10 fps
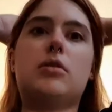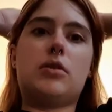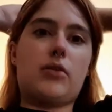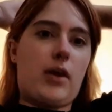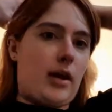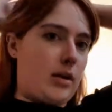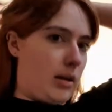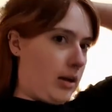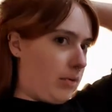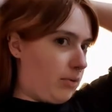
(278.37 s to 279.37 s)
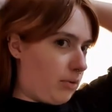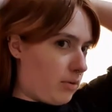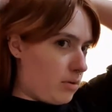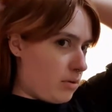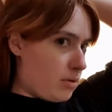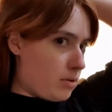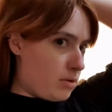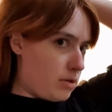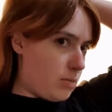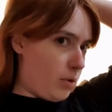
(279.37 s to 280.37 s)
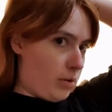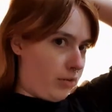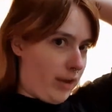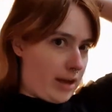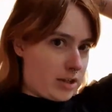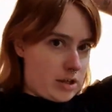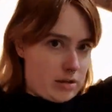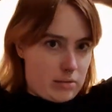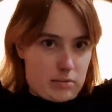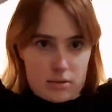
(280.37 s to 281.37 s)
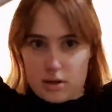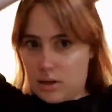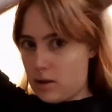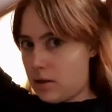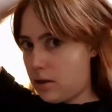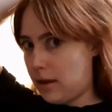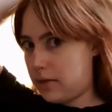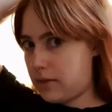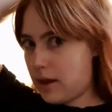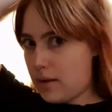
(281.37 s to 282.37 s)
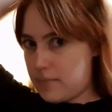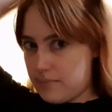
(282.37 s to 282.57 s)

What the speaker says: Just like a nice small section like that.